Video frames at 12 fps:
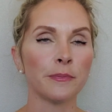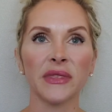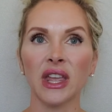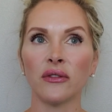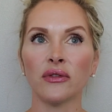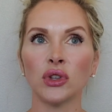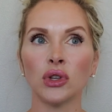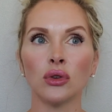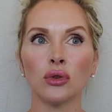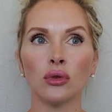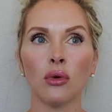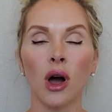If
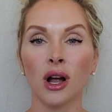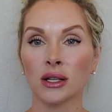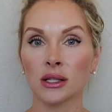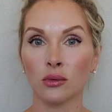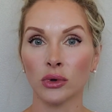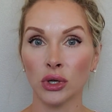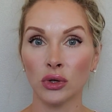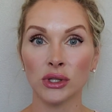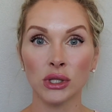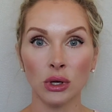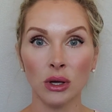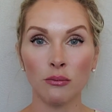you are someone who's
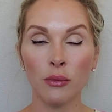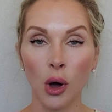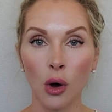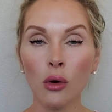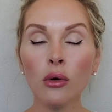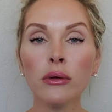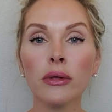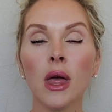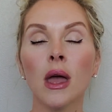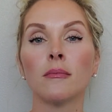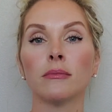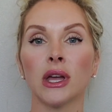doing both,
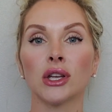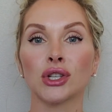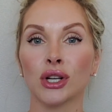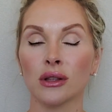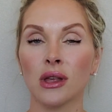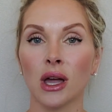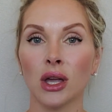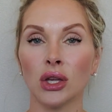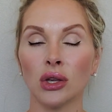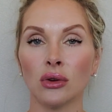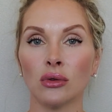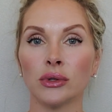make sure that
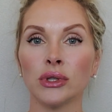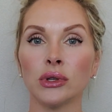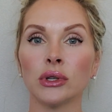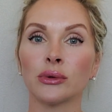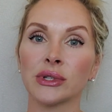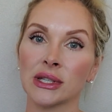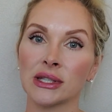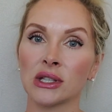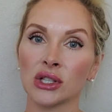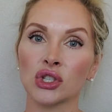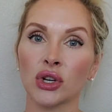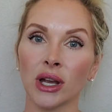you do your
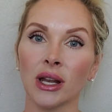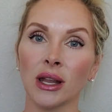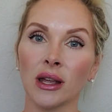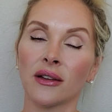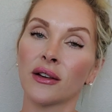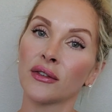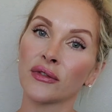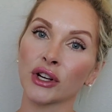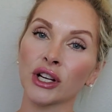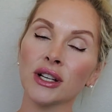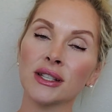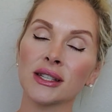resistance training
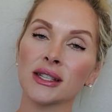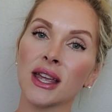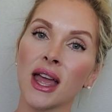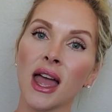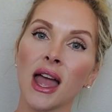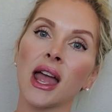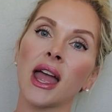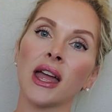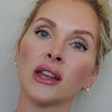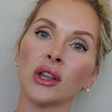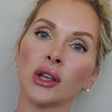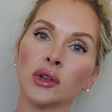first
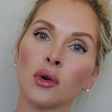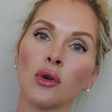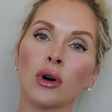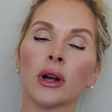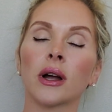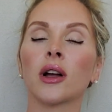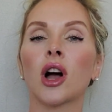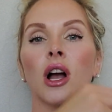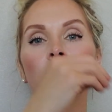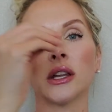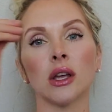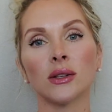and your
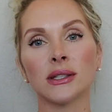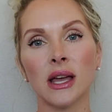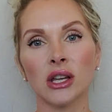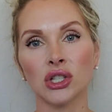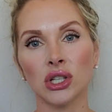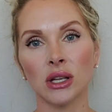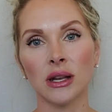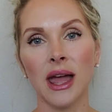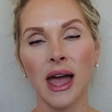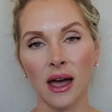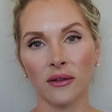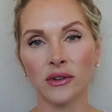cardio session
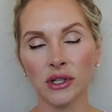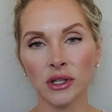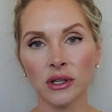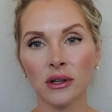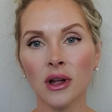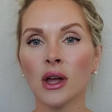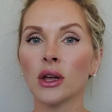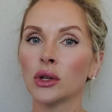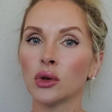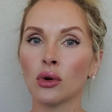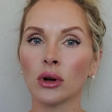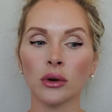after
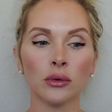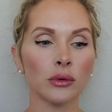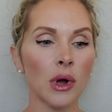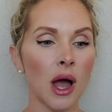your